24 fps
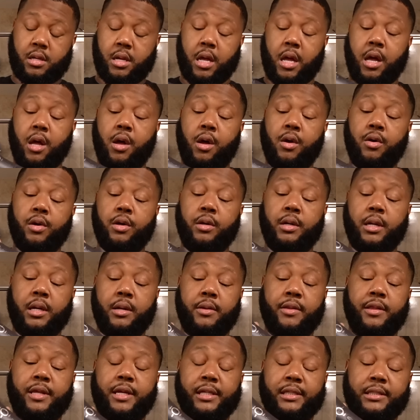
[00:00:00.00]
Oh, you know,
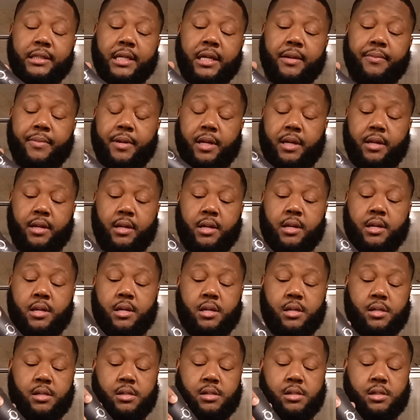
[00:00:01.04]
this could be,
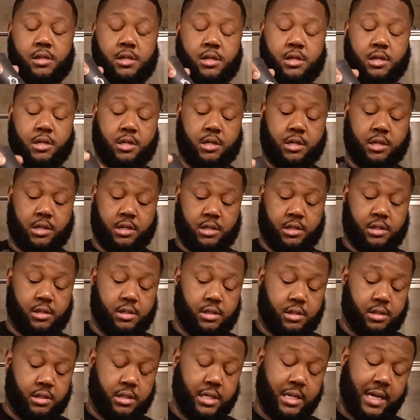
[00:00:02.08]

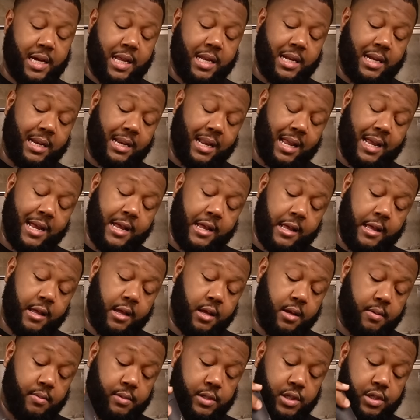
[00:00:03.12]
it gotta line
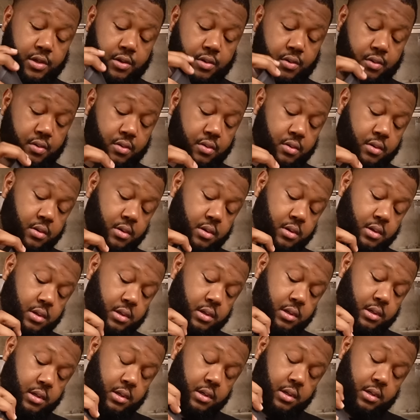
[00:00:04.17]
up too. Let's
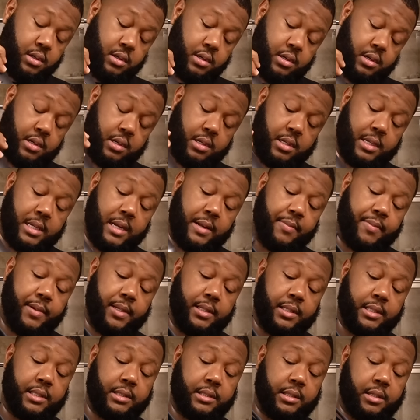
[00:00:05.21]
see, did I put
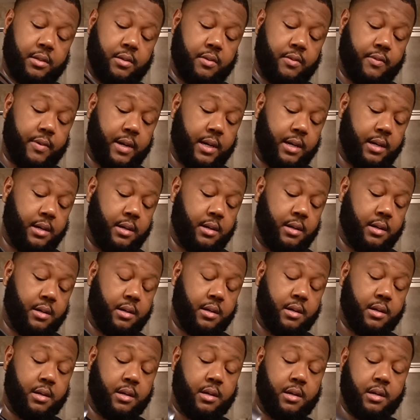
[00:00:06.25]
this on right?
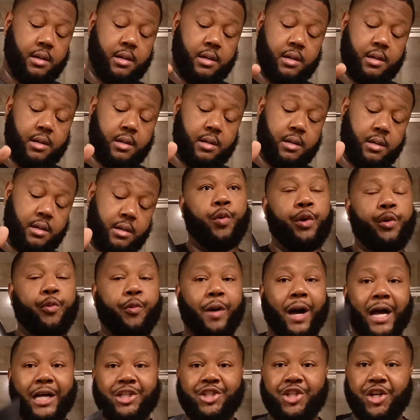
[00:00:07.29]
We
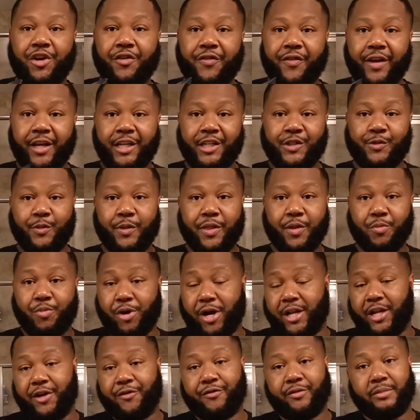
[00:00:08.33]
washed our face with the
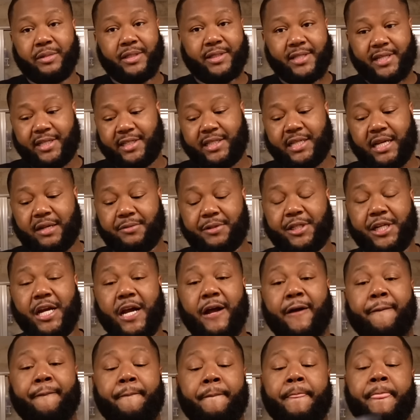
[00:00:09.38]
product from the TikTok
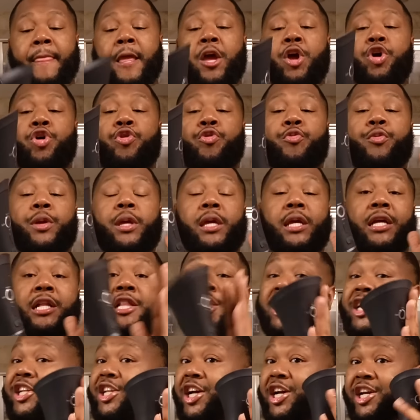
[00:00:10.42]
shop. We
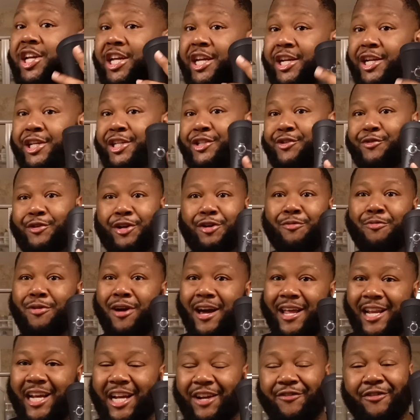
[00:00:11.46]
cleaned our ears with a
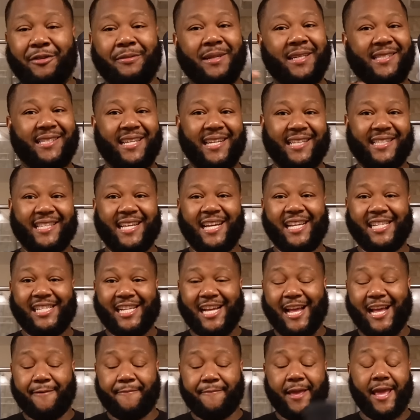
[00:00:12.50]
product from the TikTok
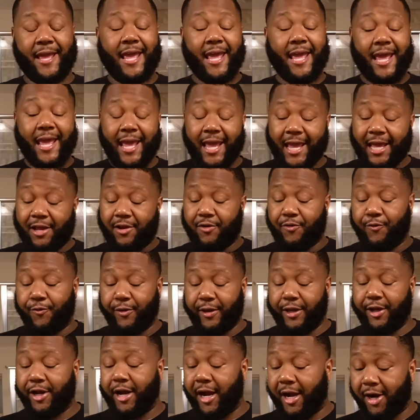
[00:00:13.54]
shop. And
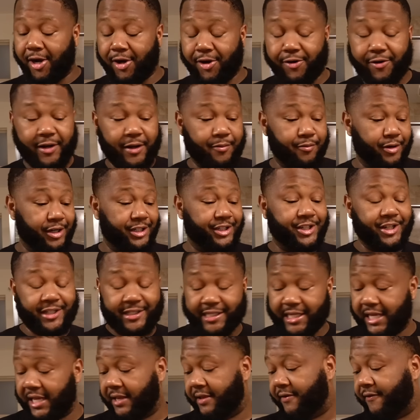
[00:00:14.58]
we gargled and brushed our
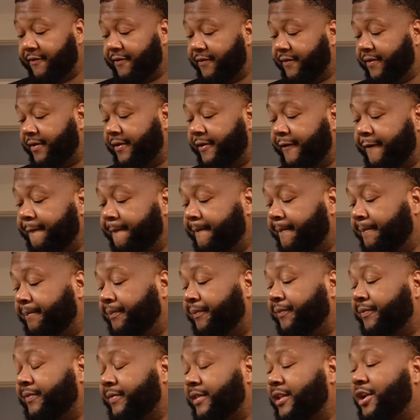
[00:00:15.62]
teeth
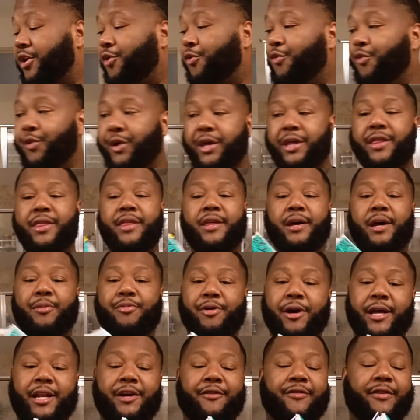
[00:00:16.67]
with a
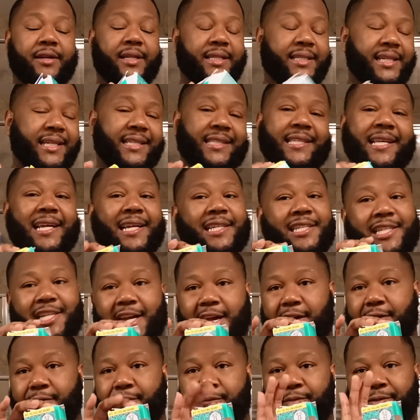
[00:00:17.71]
product from the TikTok
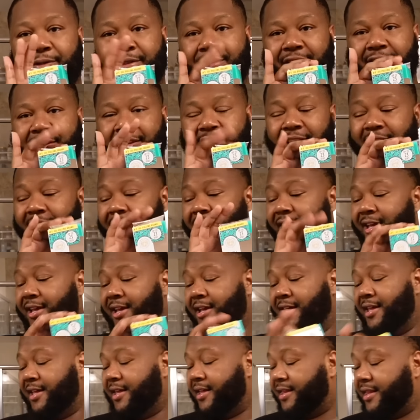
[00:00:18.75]
shop.
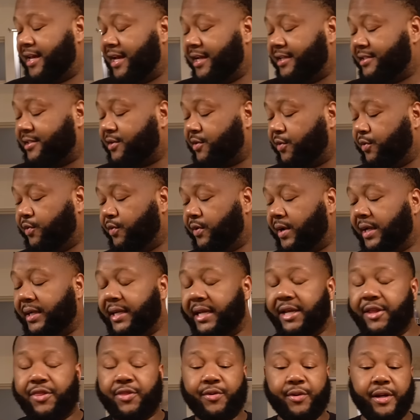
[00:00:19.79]
That's cool. I
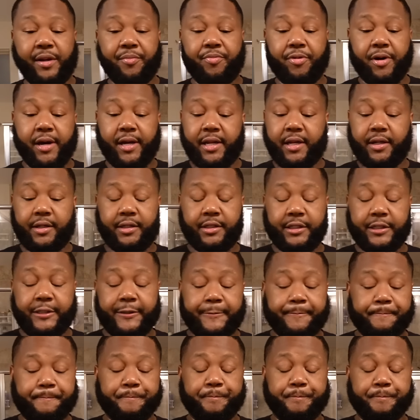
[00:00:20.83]
did 3 products.